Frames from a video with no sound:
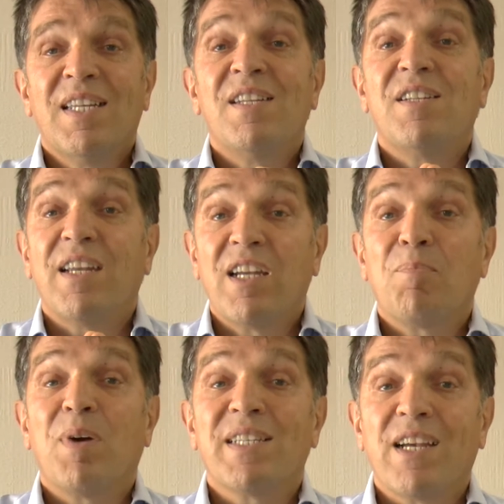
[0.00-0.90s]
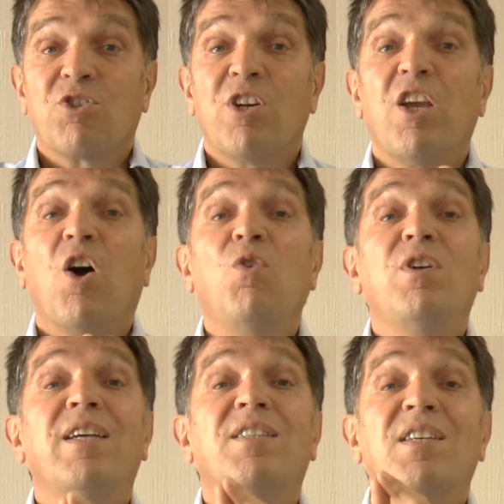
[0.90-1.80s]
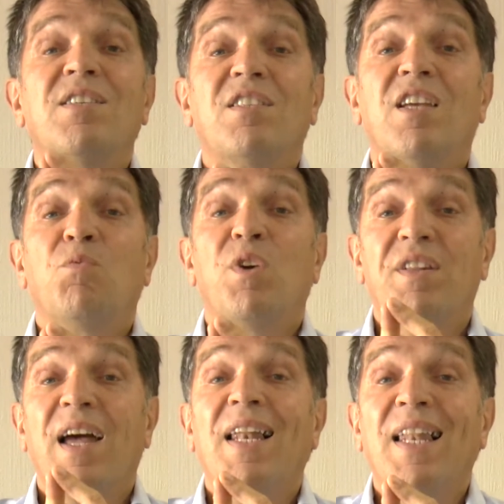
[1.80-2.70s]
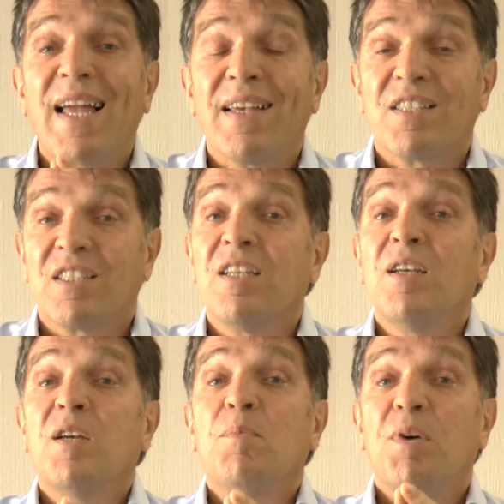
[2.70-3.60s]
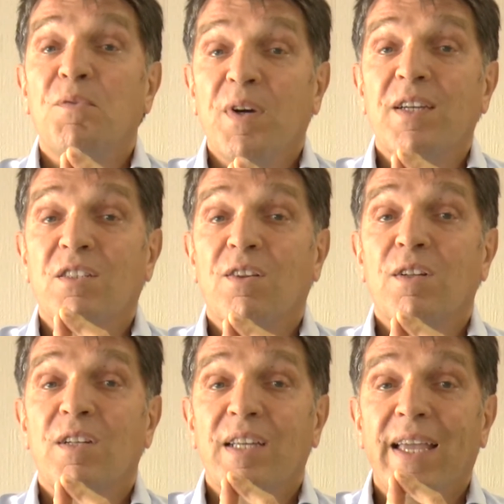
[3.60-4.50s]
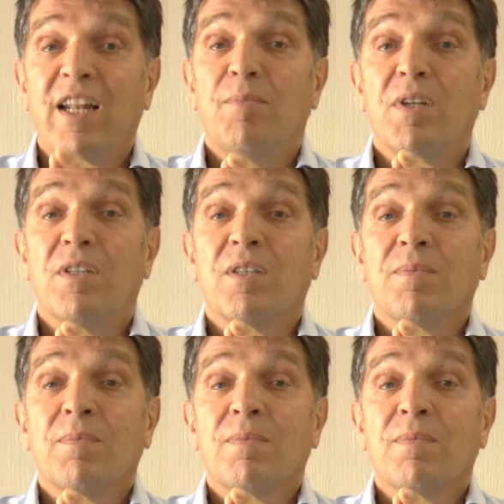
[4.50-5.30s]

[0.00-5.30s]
withZing has actually only assisted with that last but vital element.